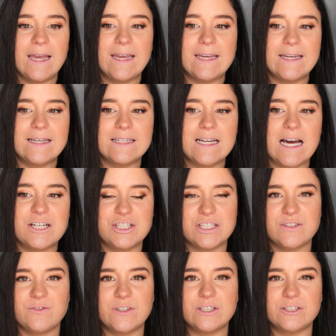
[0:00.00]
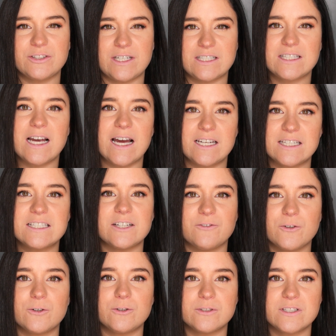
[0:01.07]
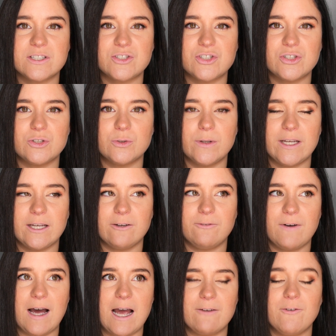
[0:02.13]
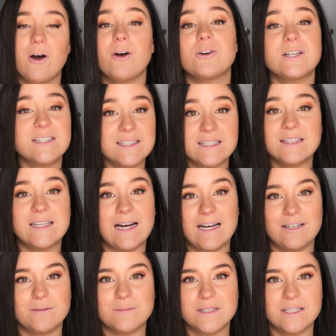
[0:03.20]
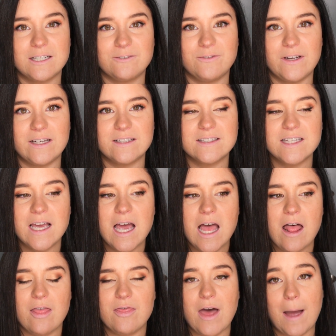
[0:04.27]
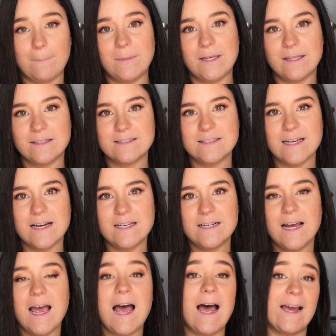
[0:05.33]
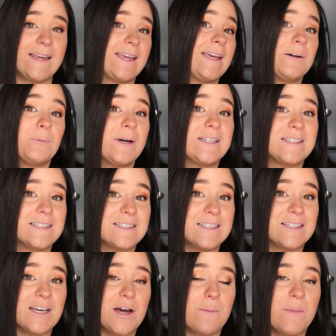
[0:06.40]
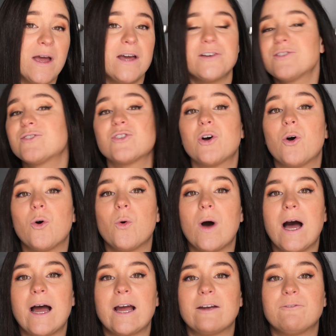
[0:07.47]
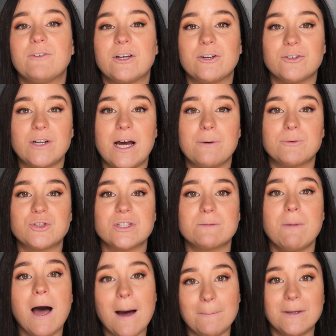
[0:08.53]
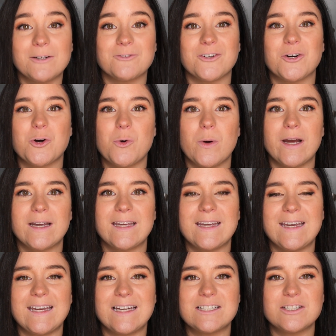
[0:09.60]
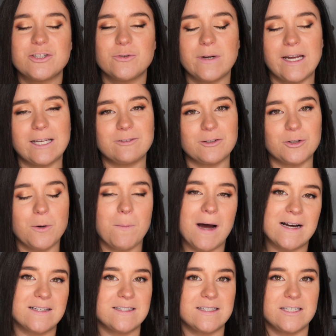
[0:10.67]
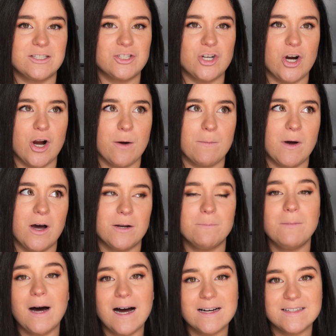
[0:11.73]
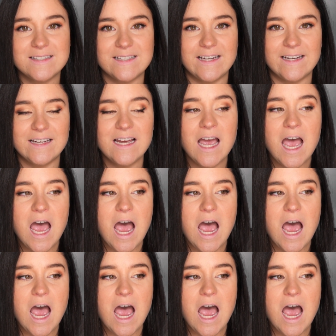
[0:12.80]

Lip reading: and I just feel that's kind of difficult to do if I've already seen the items in advance. That being said, I can't wait to see them, so I figured I would just pop in real quick and do a little BoxyCharm unboxing.